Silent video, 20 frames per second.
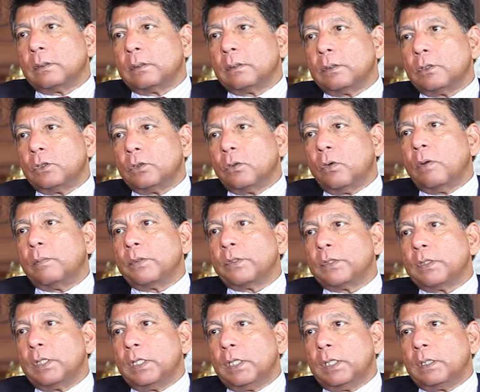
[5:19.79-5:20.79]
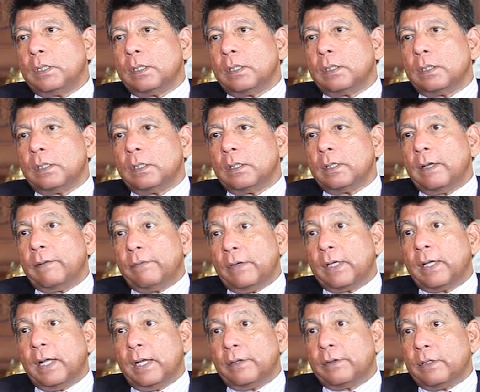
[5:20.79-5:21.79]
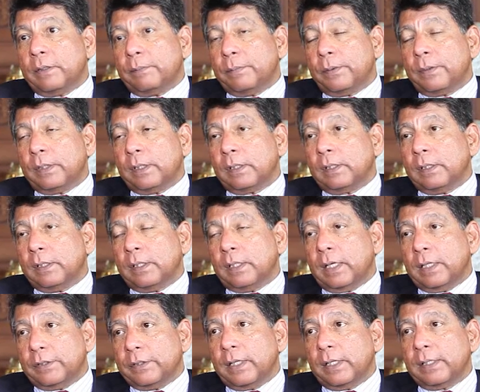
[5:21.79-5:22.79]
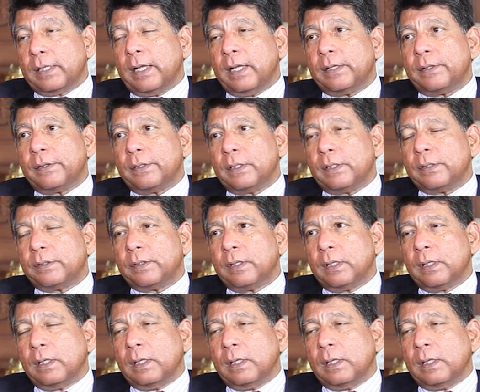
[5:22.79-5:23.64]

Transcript: enormous need in every country, particularly ASEAN countries.